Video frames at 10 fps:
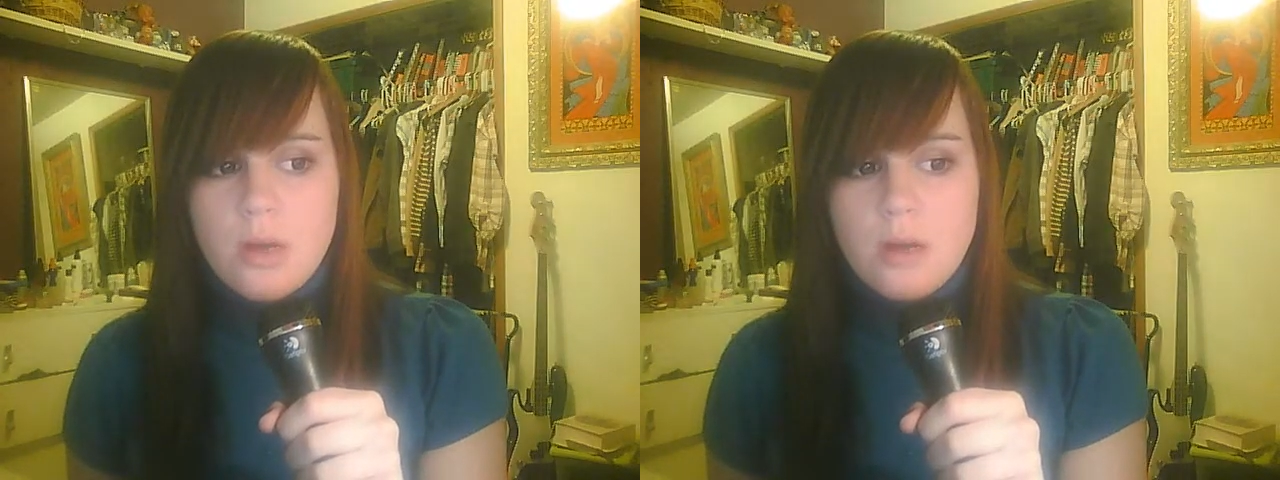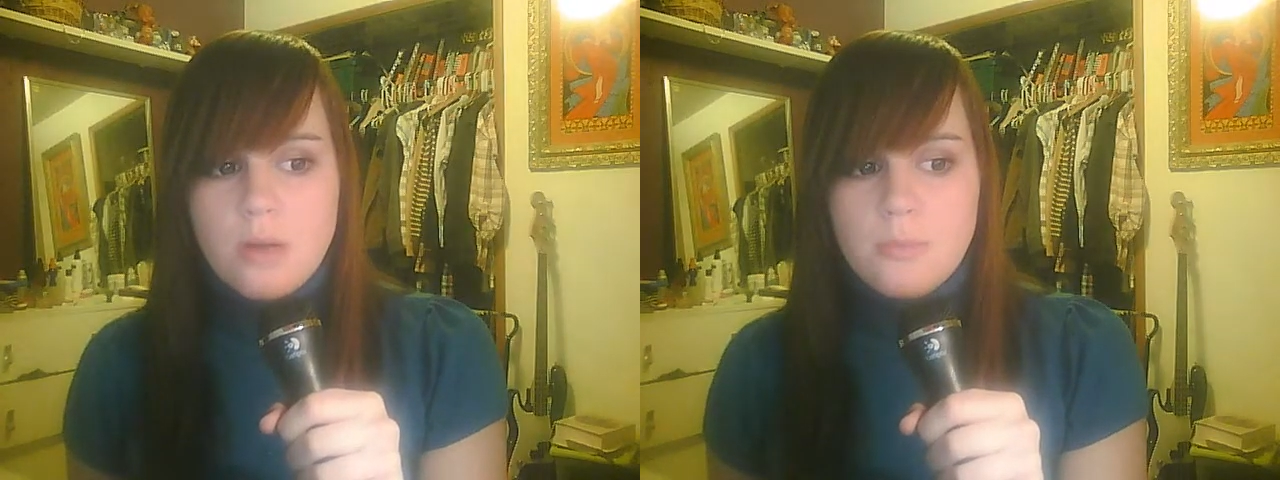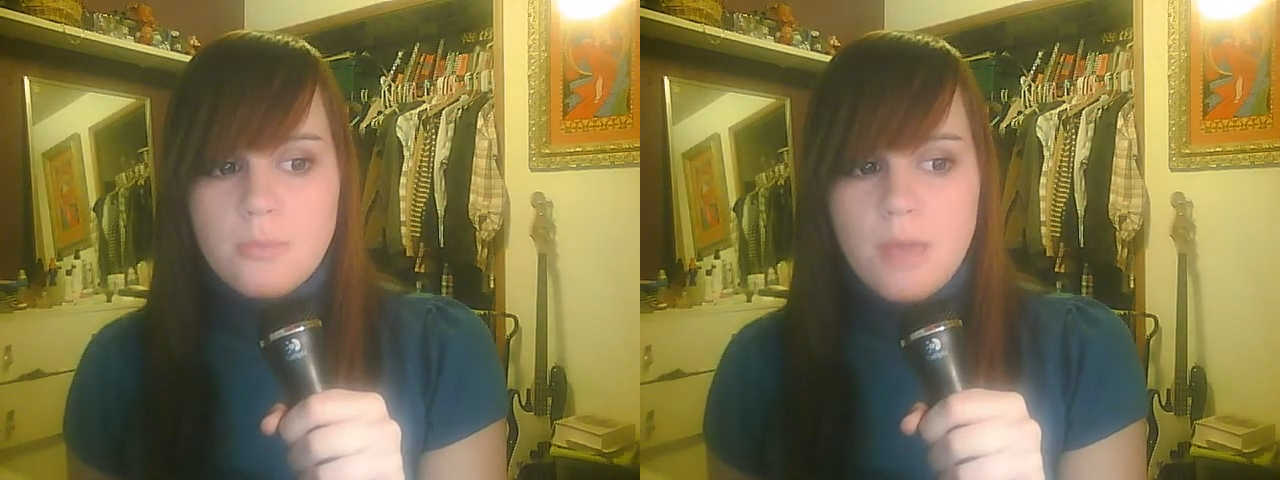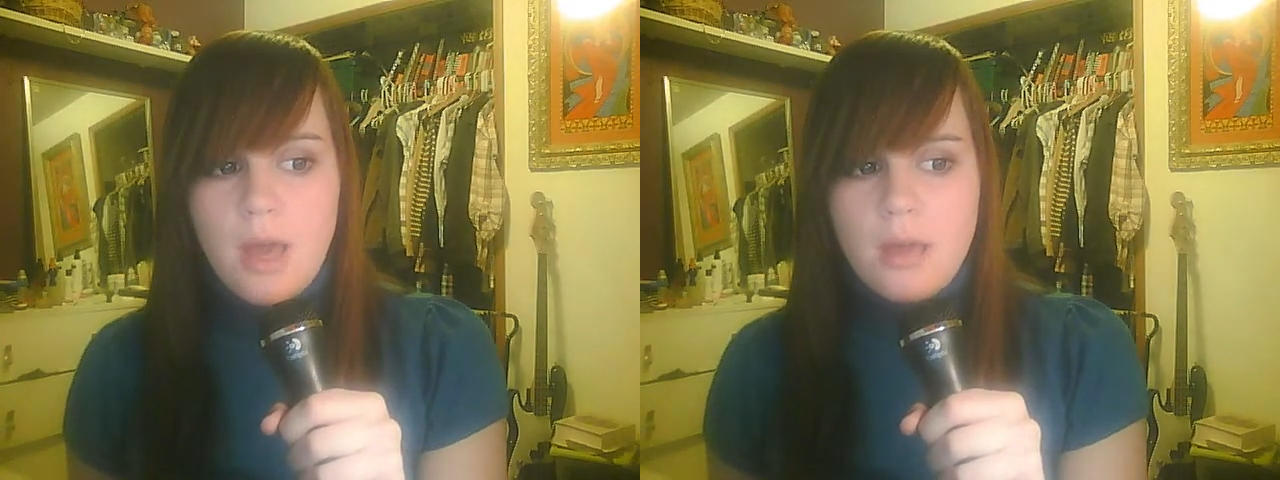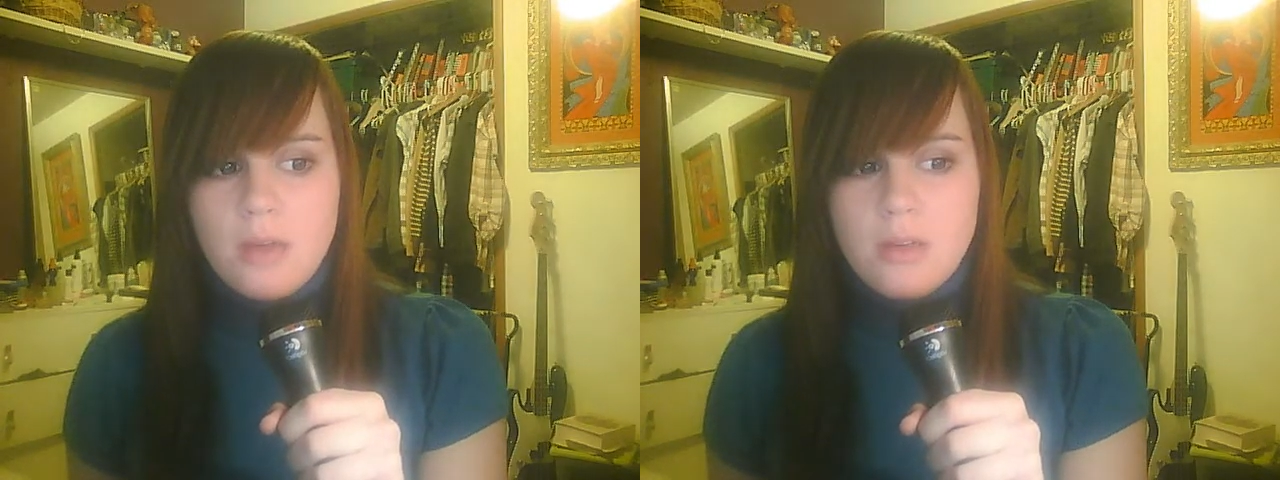
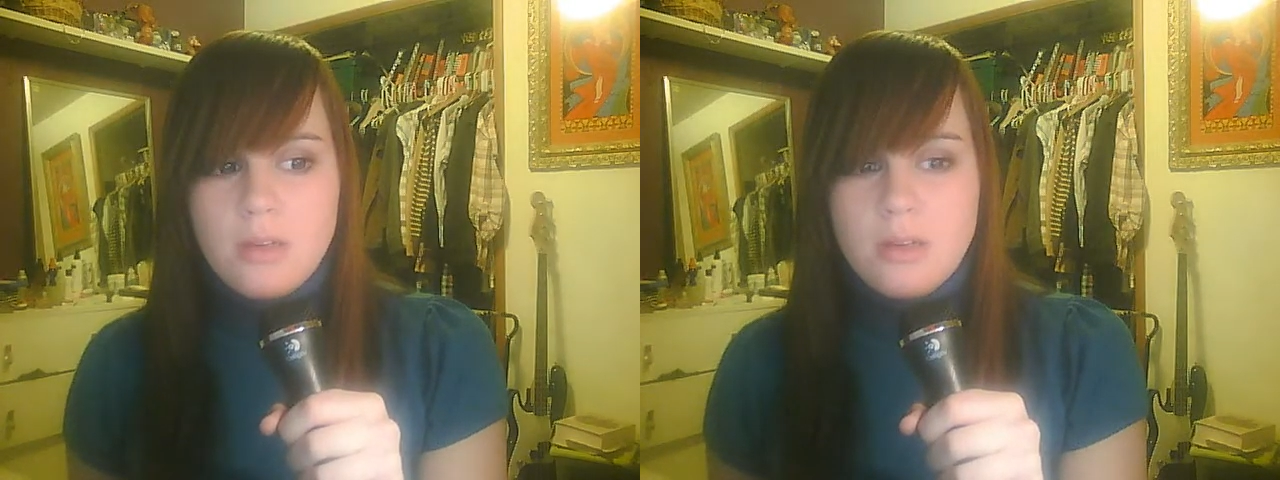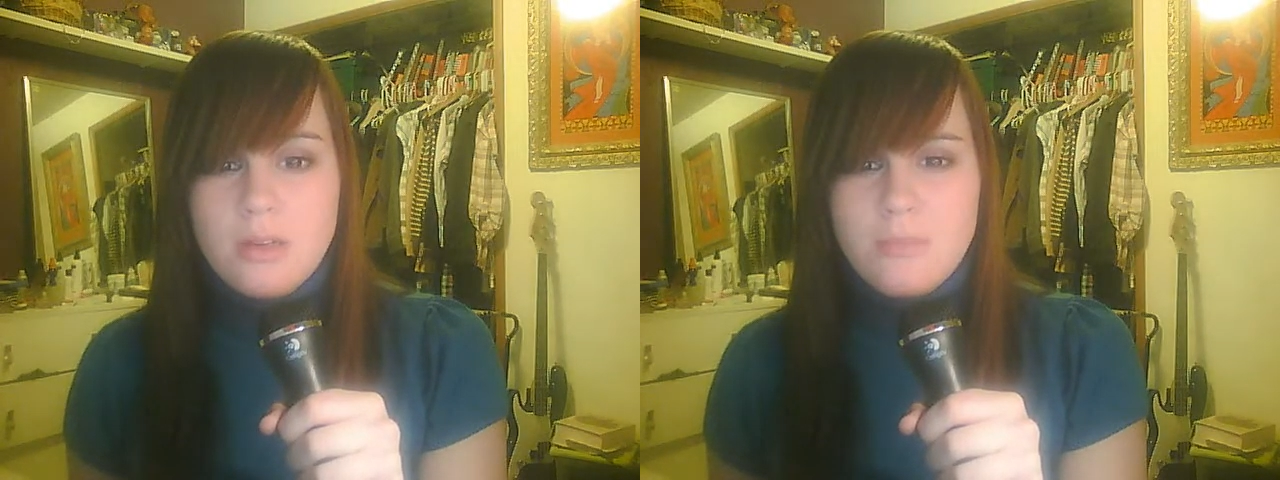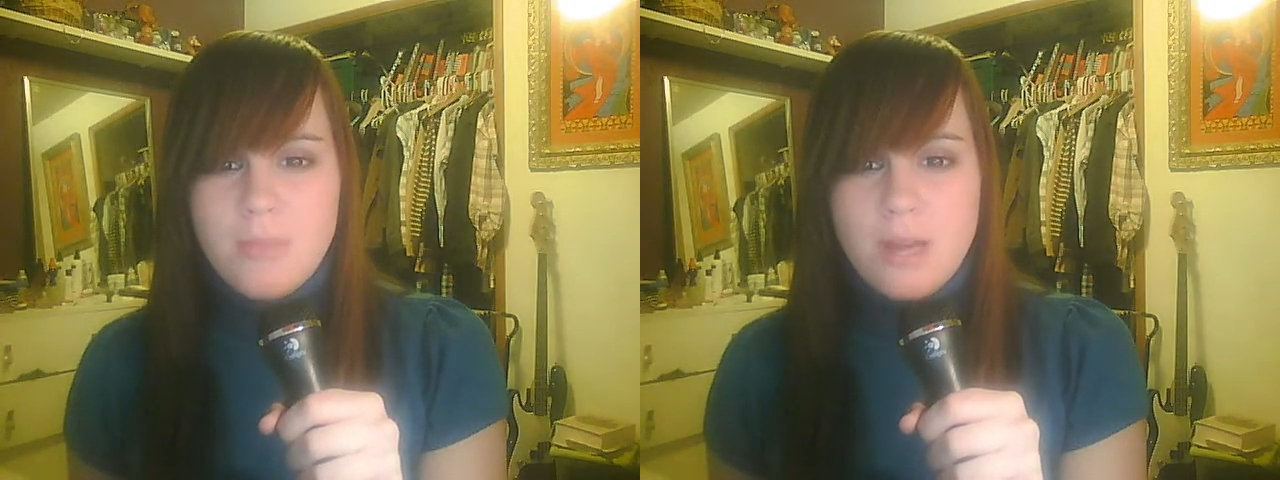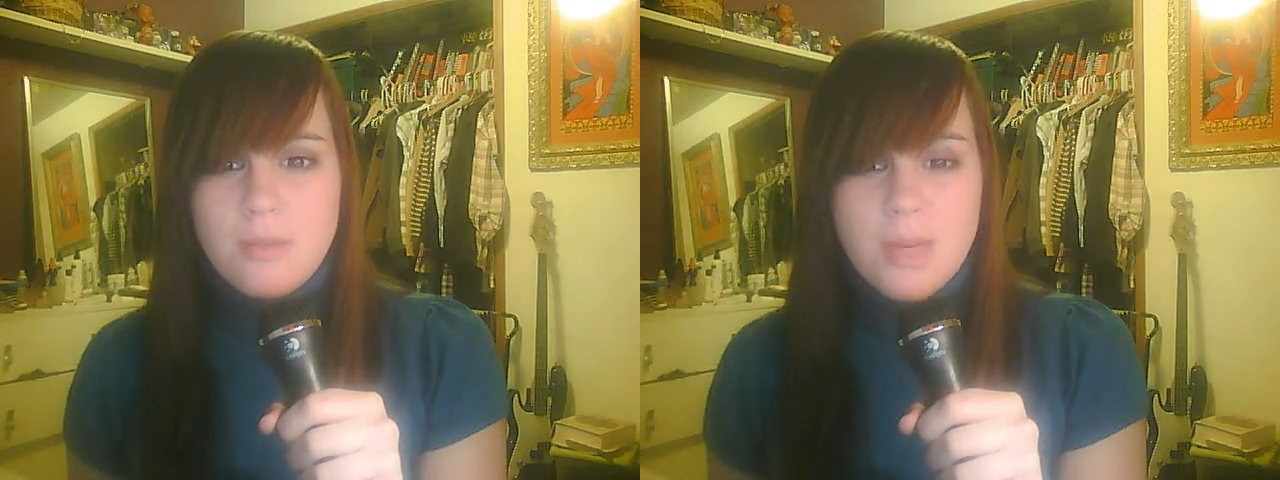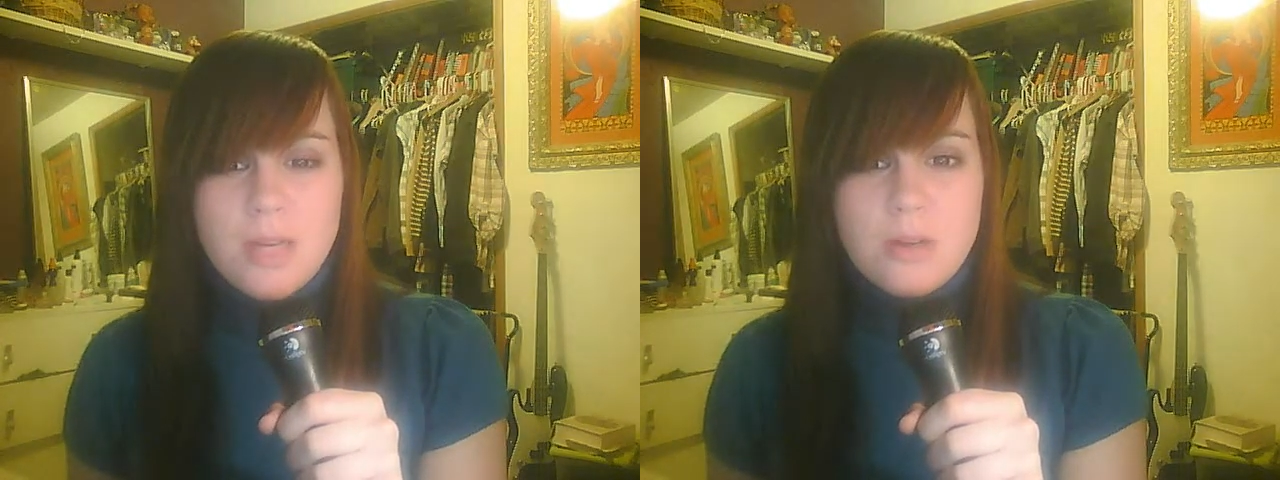My
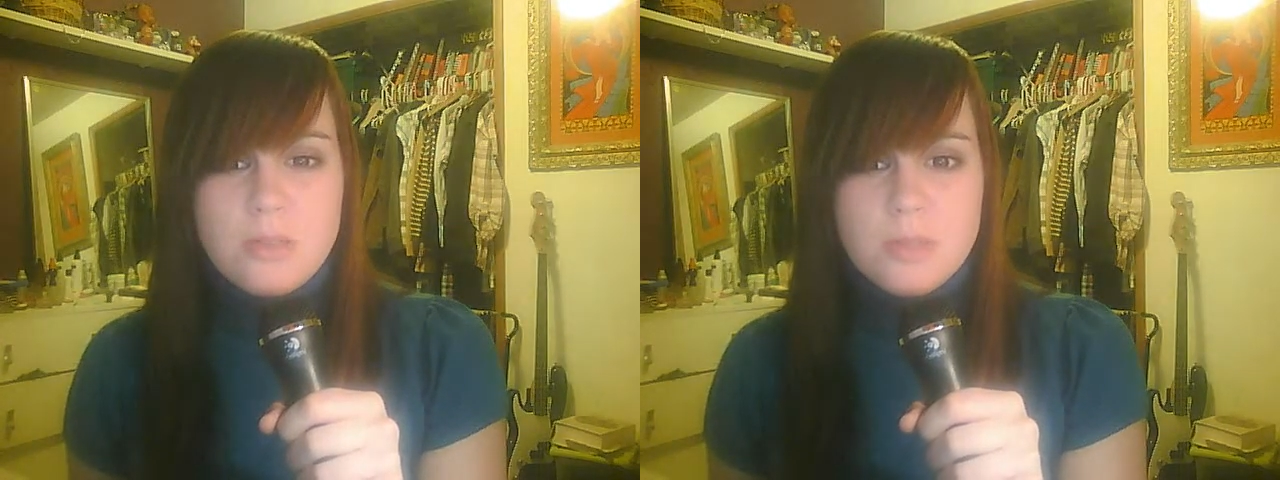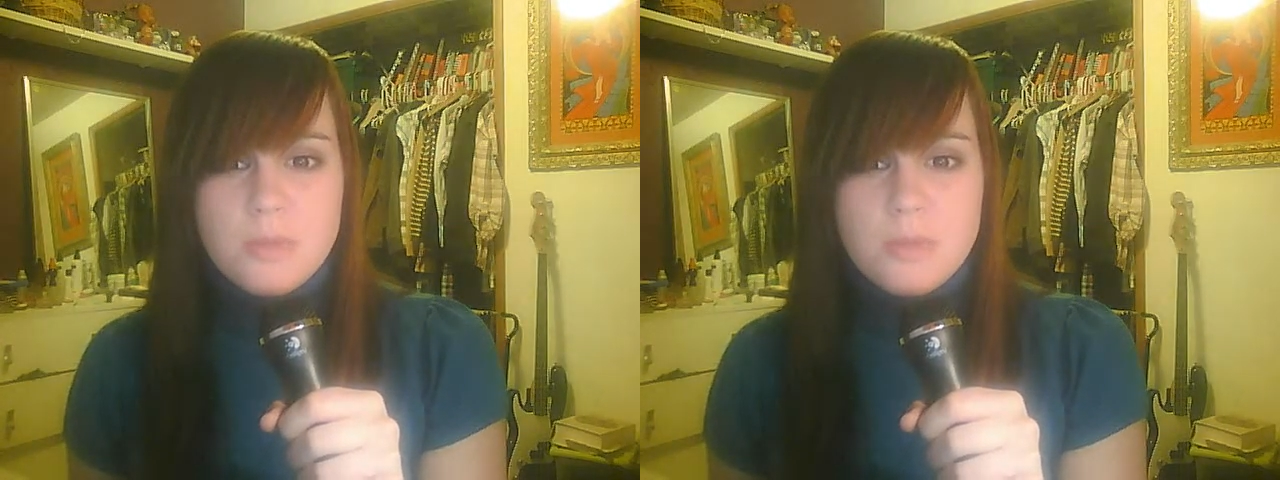costume